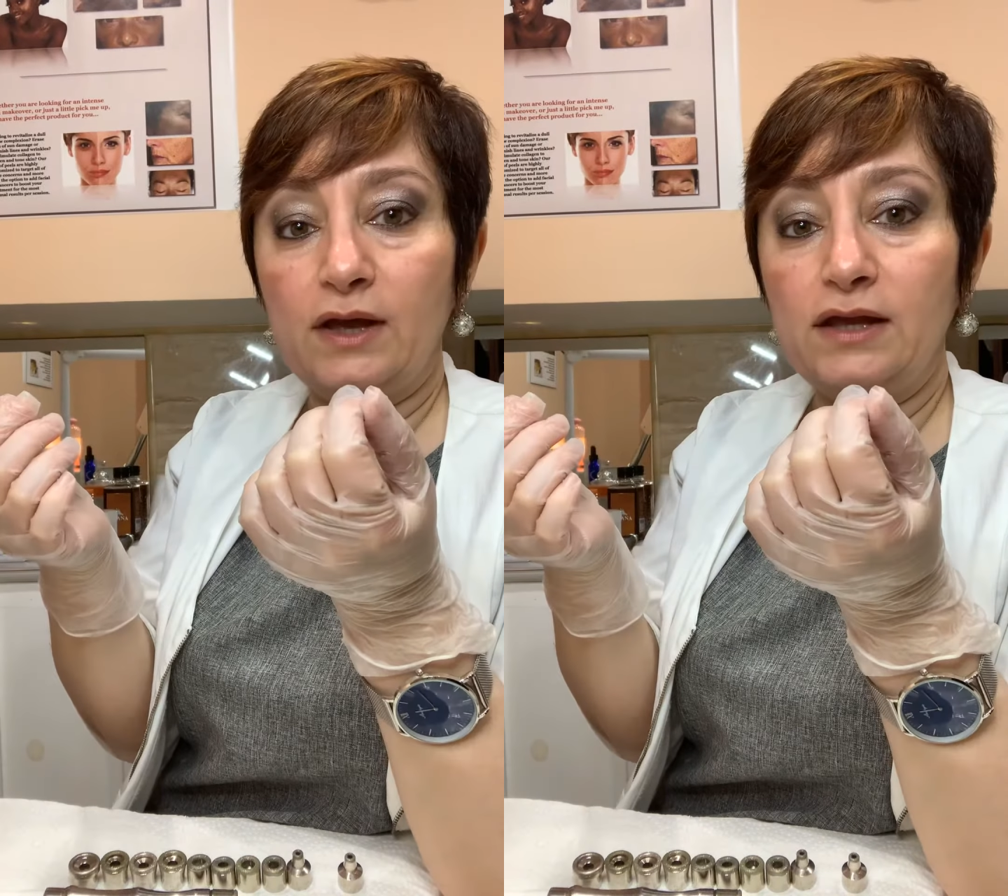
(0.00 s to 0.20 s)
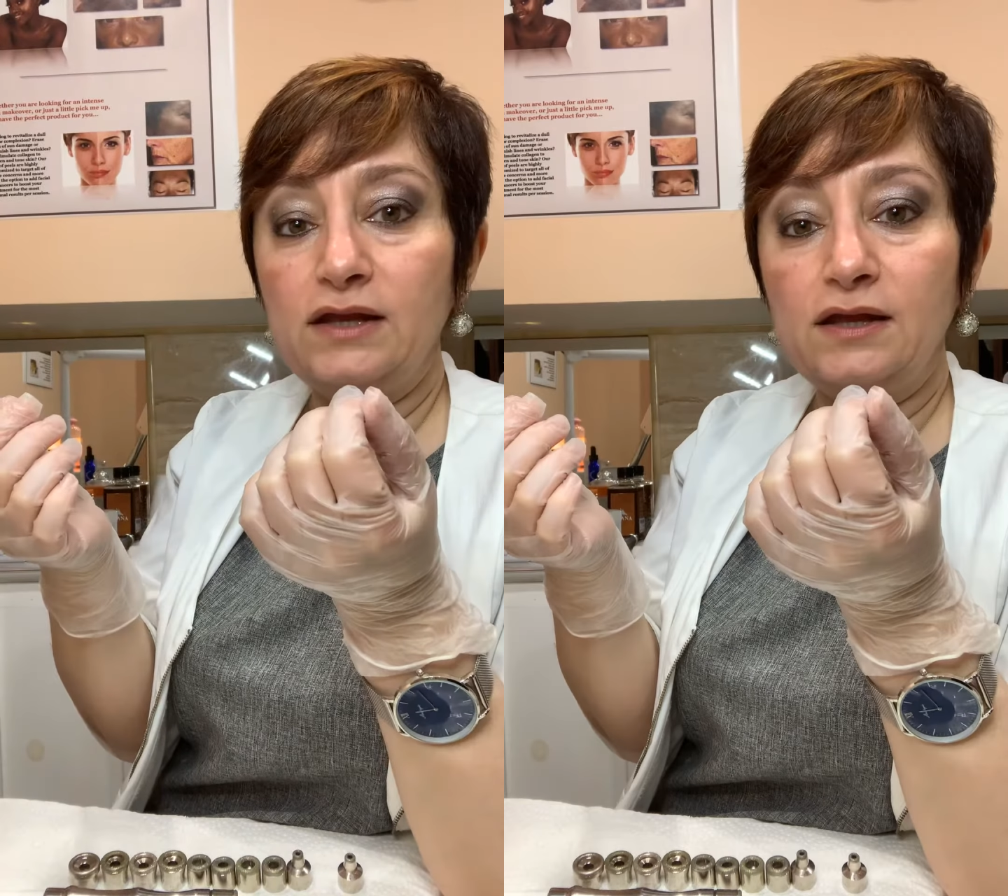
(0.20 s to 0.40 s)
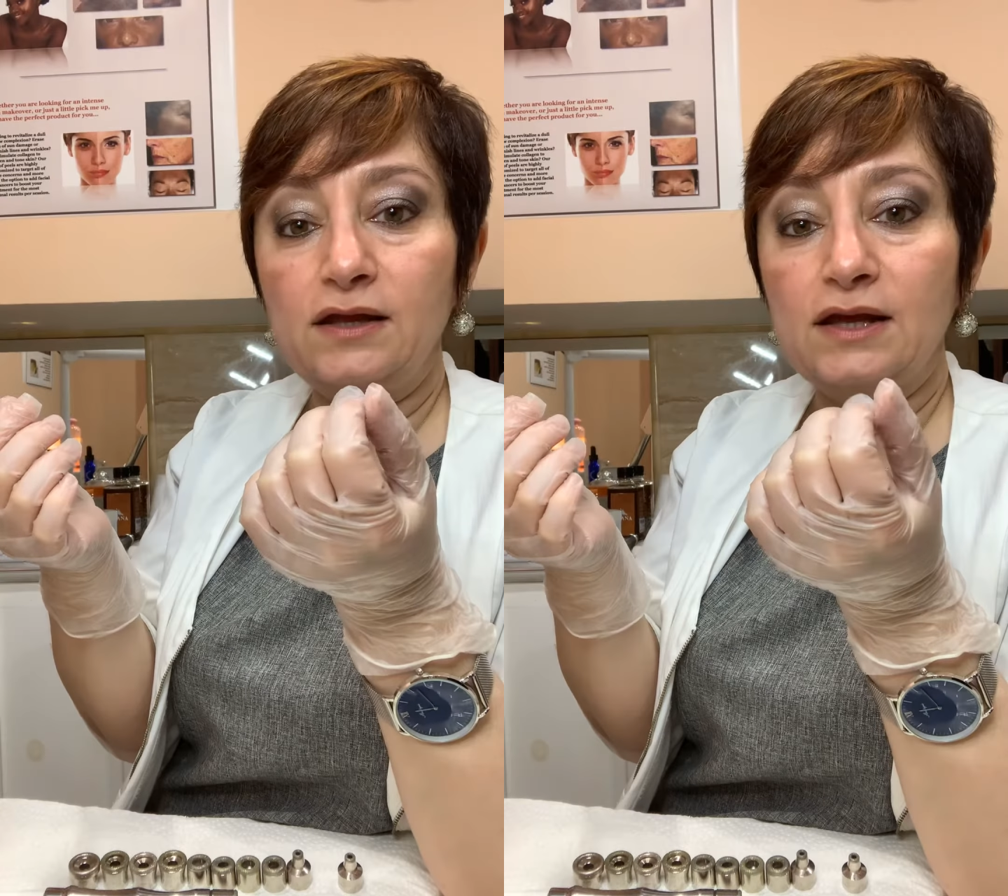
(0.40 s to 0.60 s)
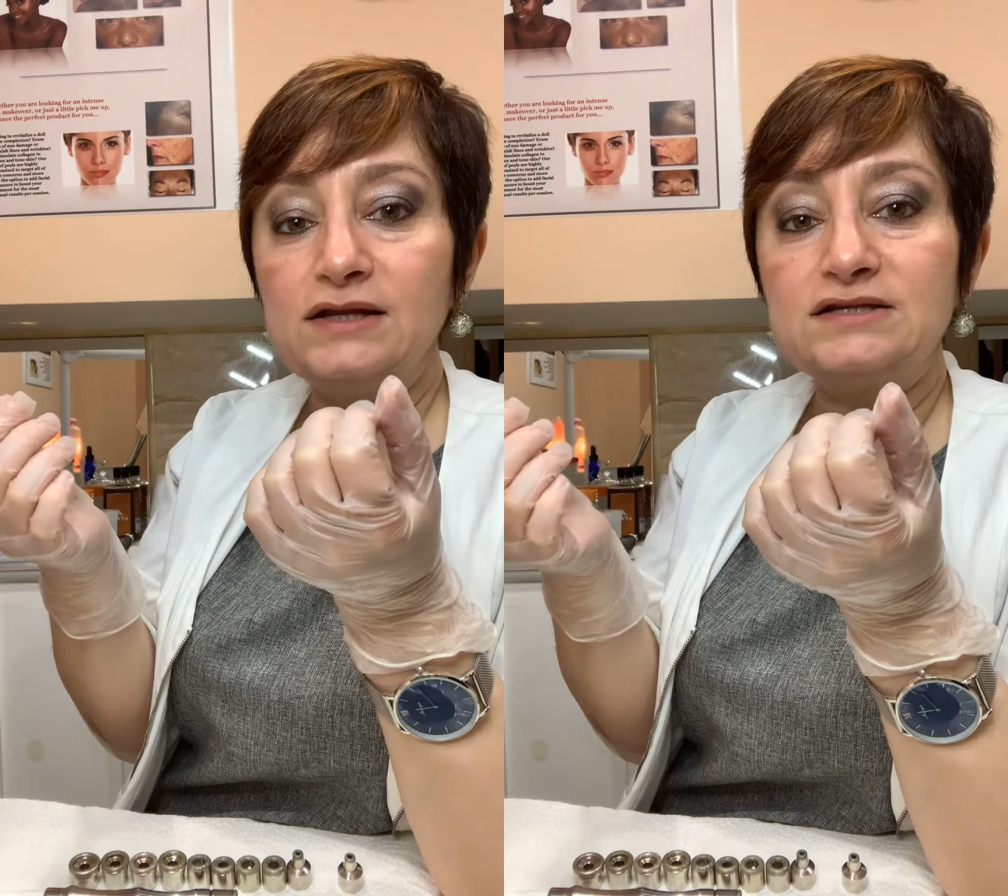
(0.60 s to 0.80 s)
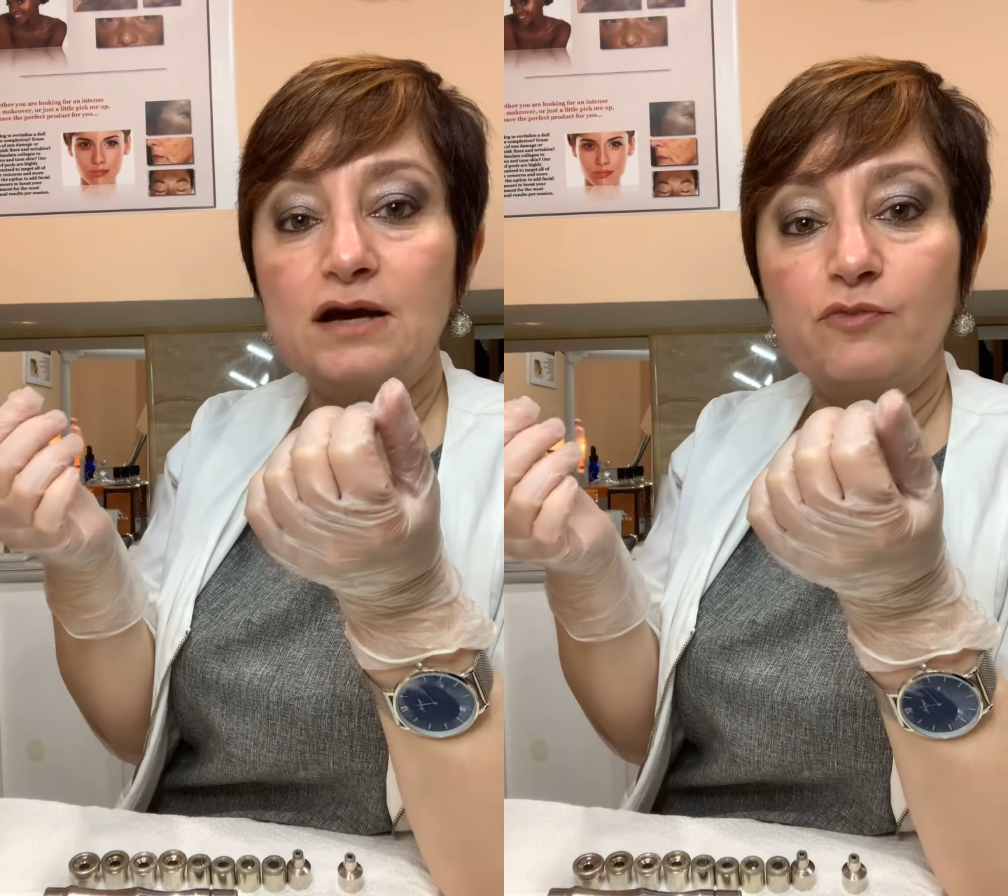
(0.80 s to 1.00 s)
any
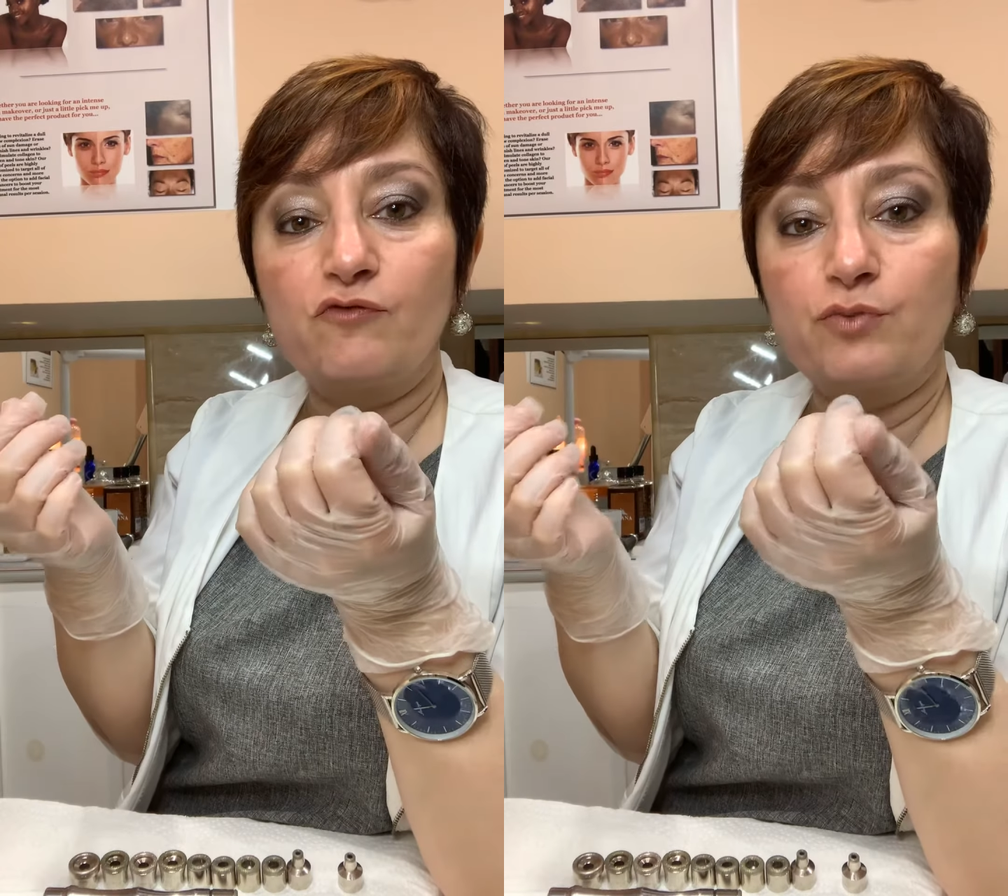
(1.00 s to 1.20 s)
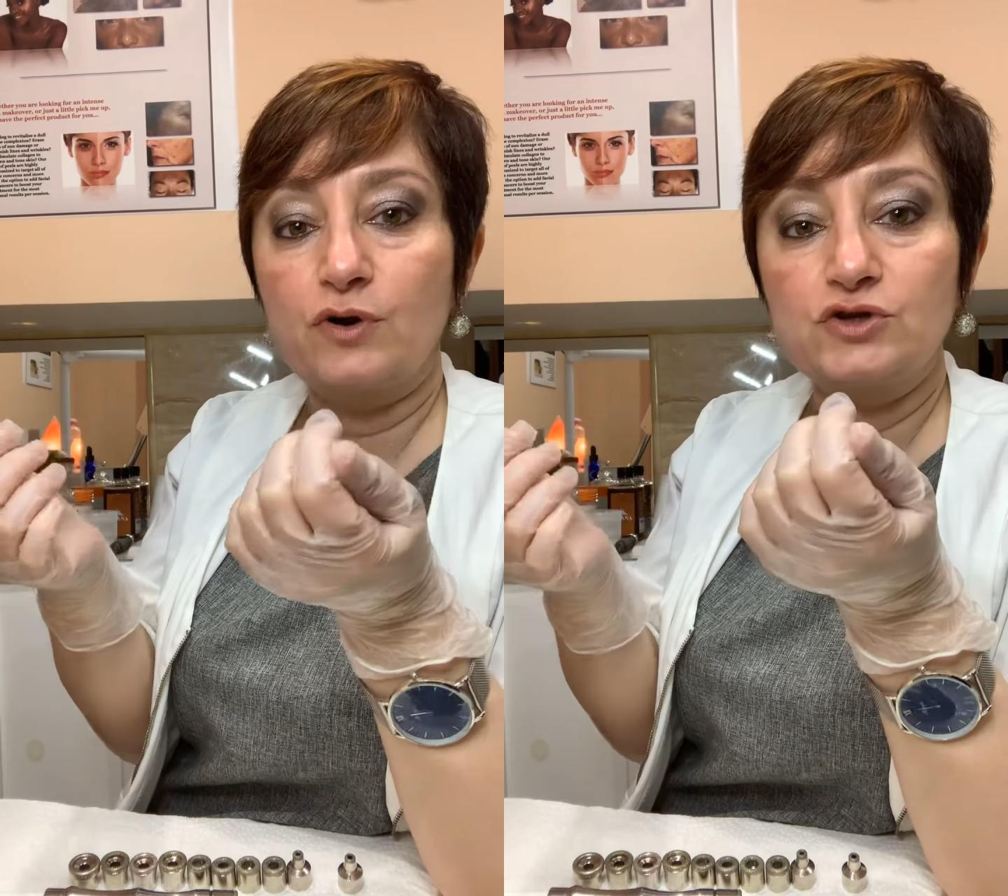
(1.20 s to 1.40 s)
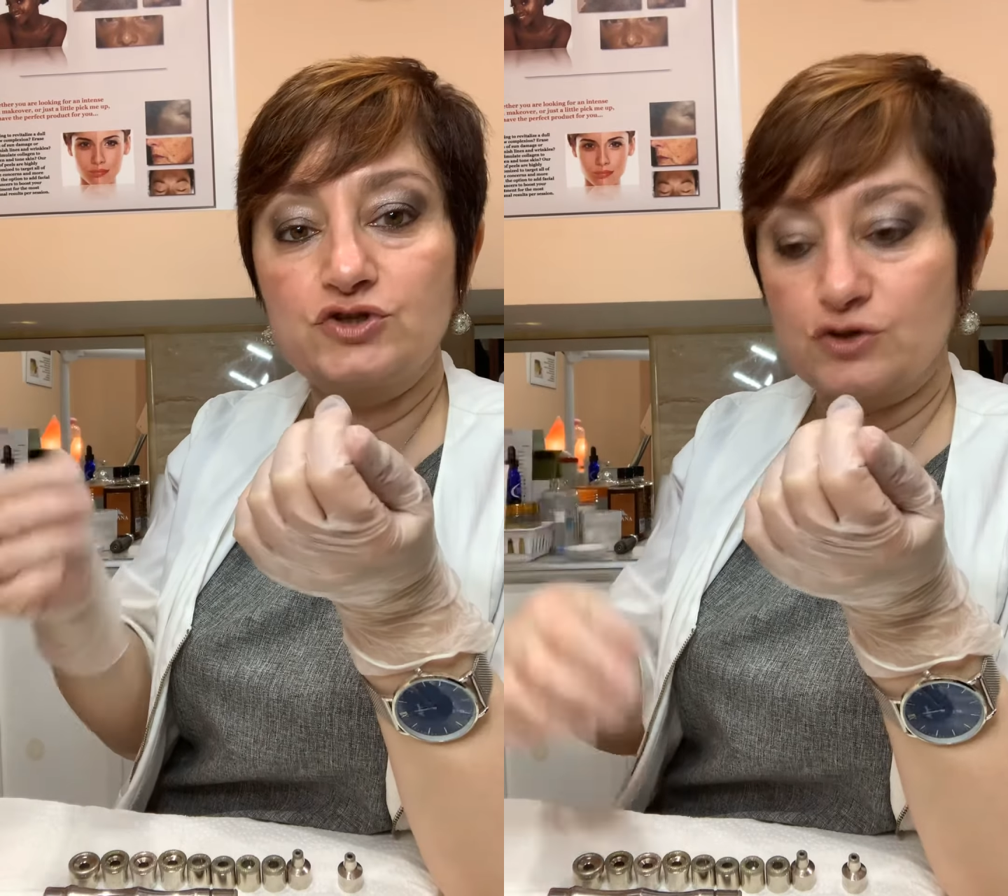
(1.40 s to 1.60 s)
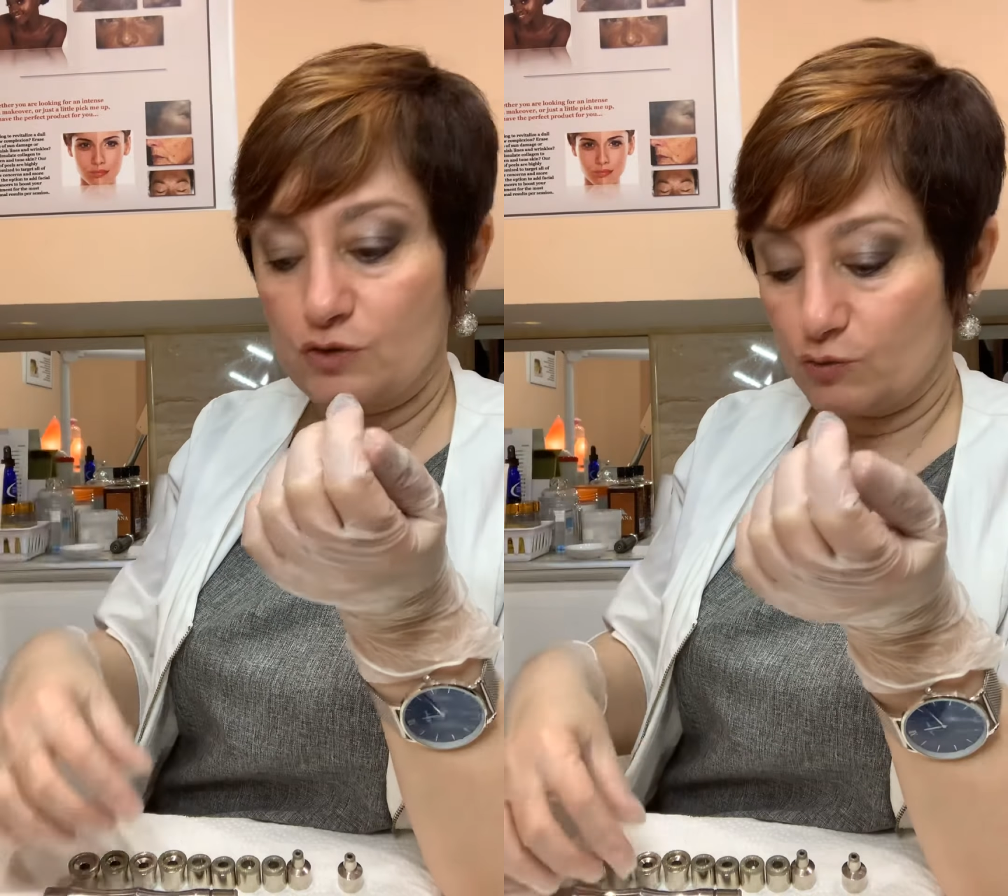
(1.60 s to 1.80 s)
type of brush